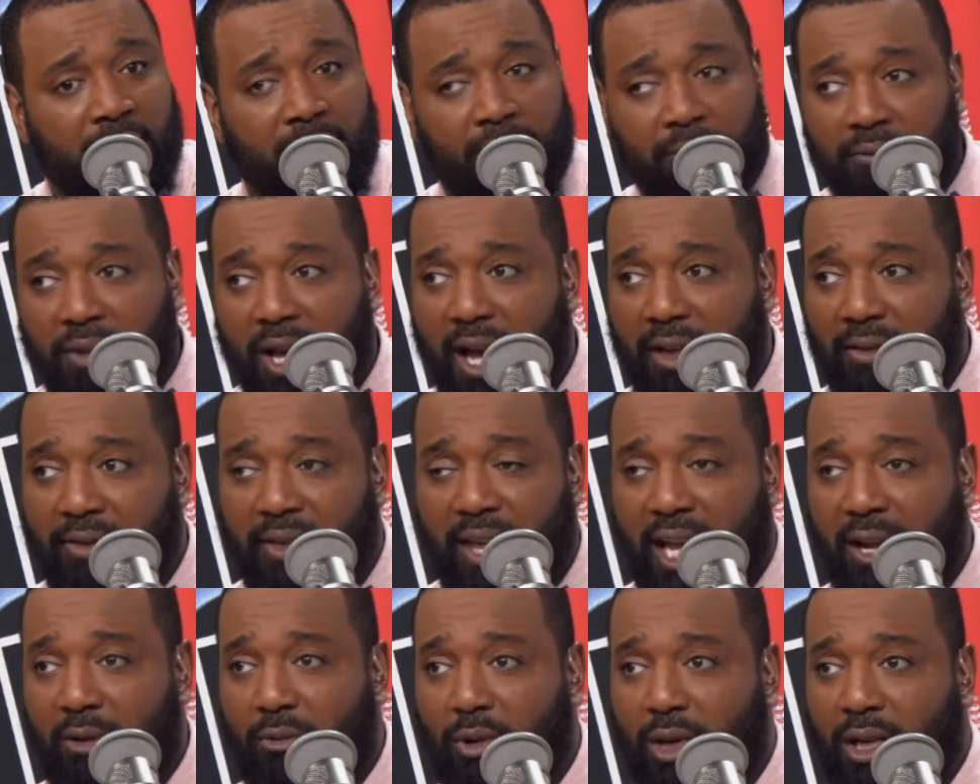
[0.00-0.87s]
that
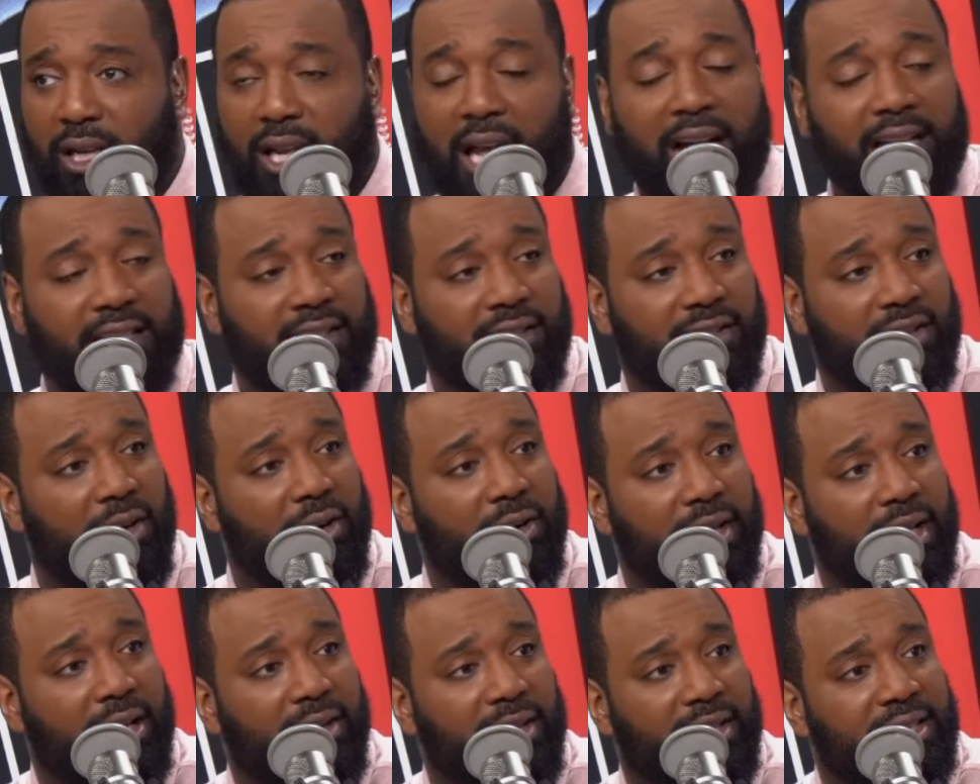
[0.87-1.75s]
they would like to turn
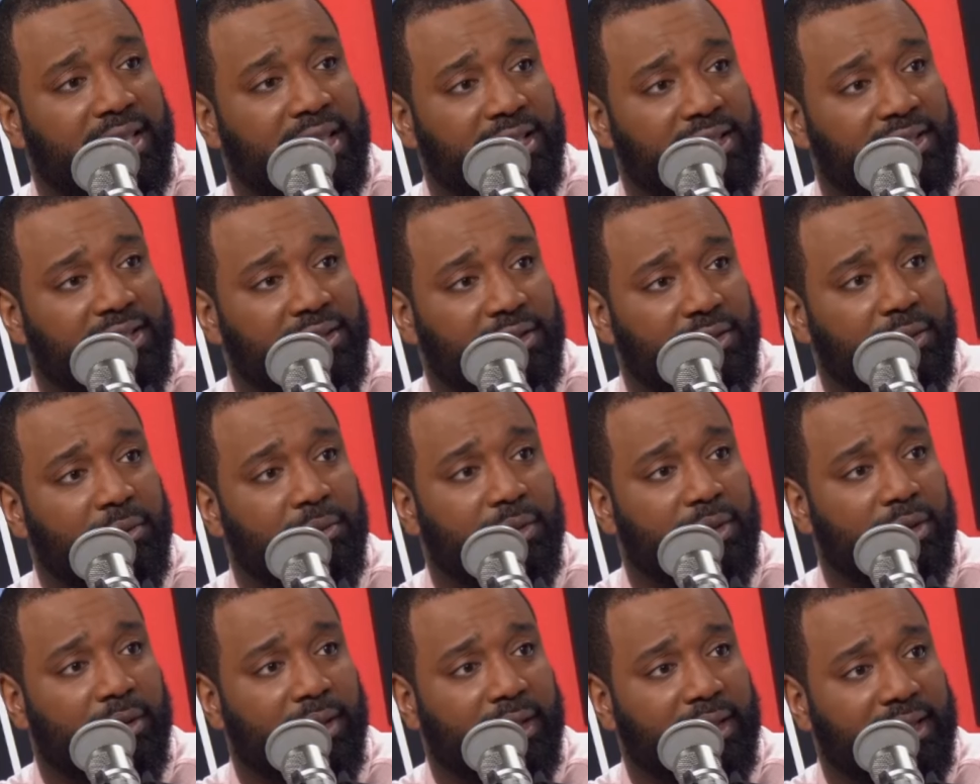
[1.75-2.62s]
their attention to
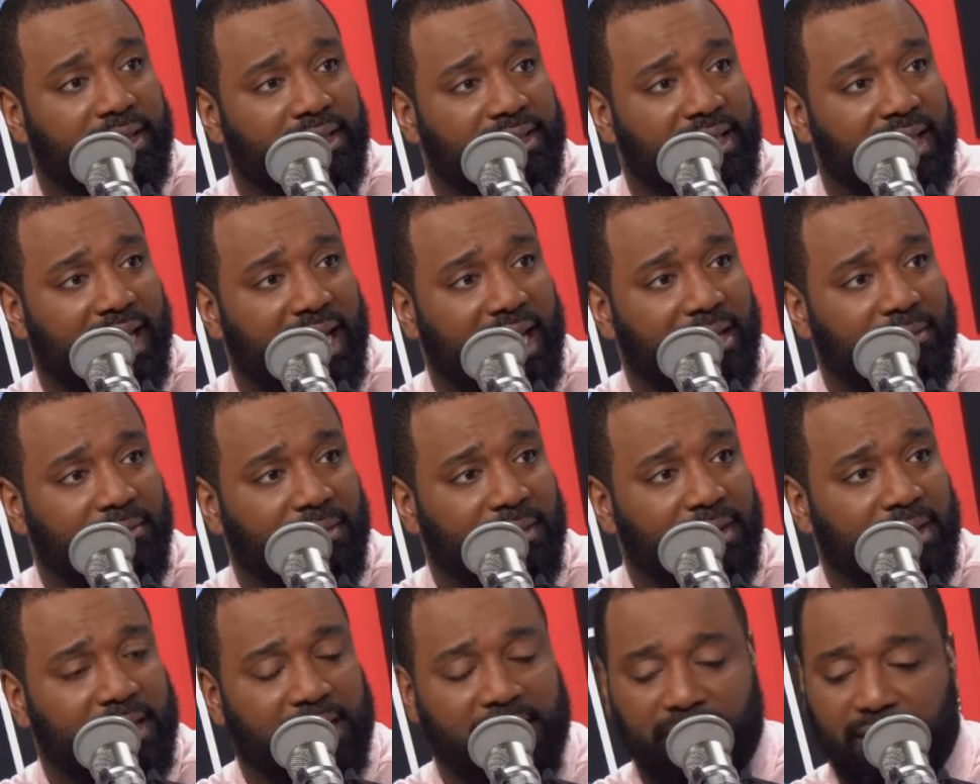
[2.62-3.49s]
during this time.
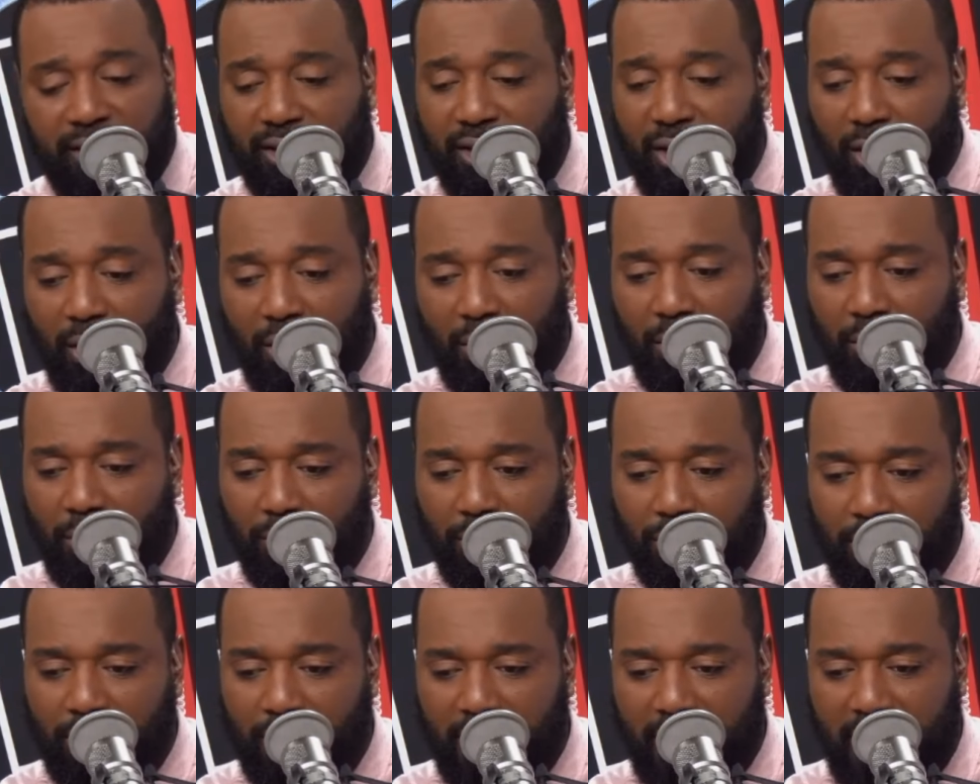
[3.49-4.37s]
And so
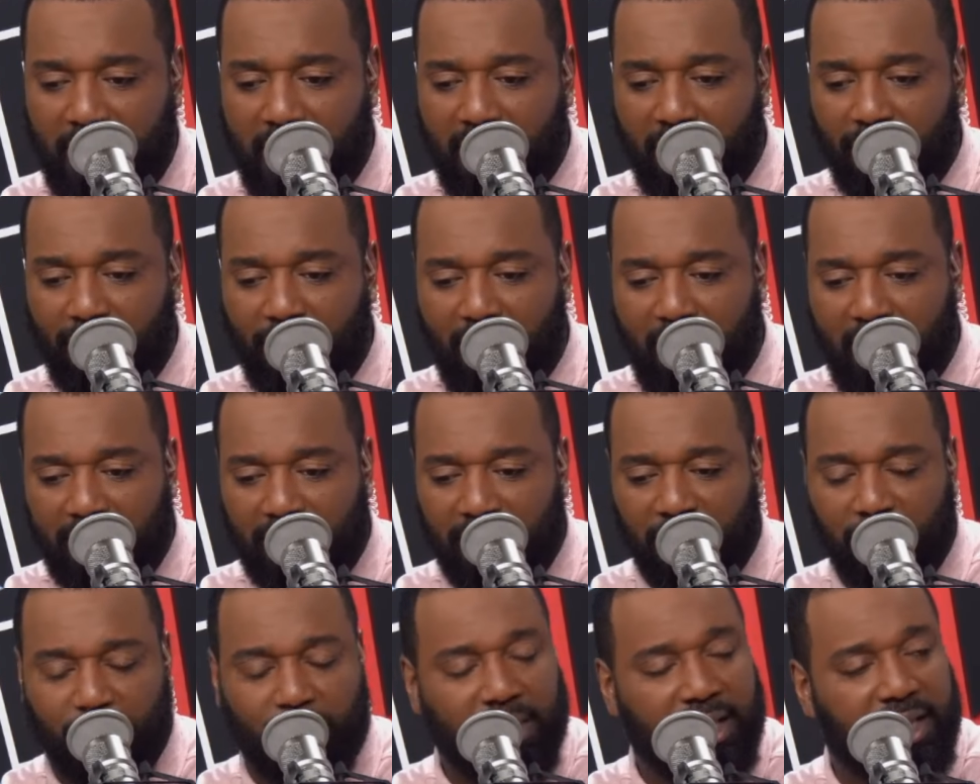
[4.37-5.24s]
Aaron
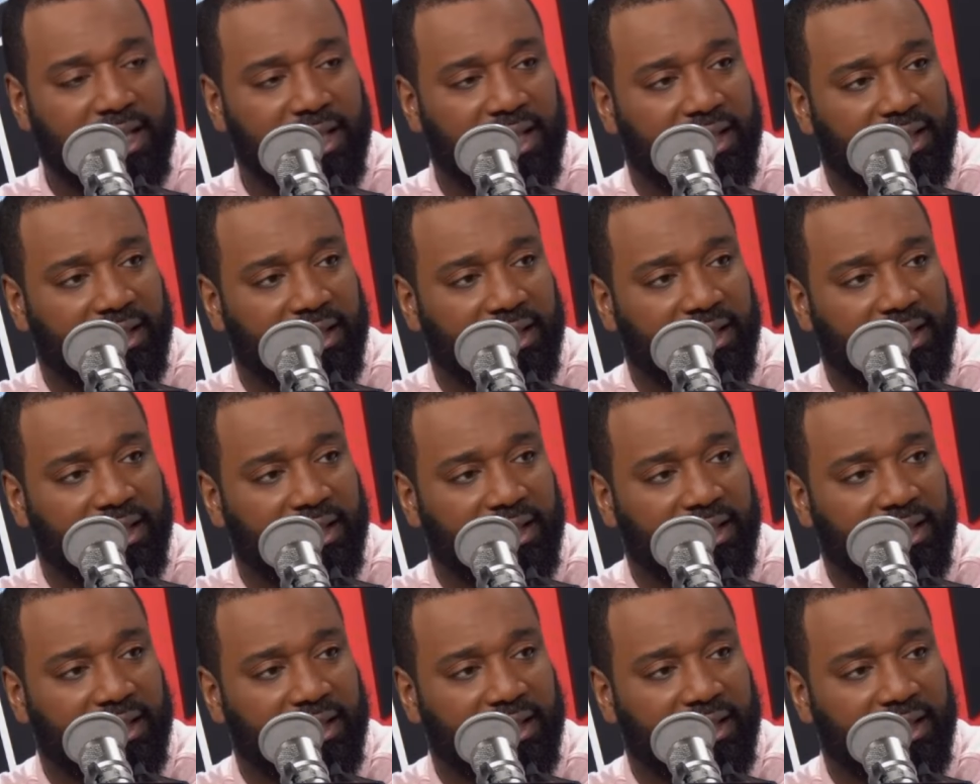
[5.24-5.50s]
Rodgers being in a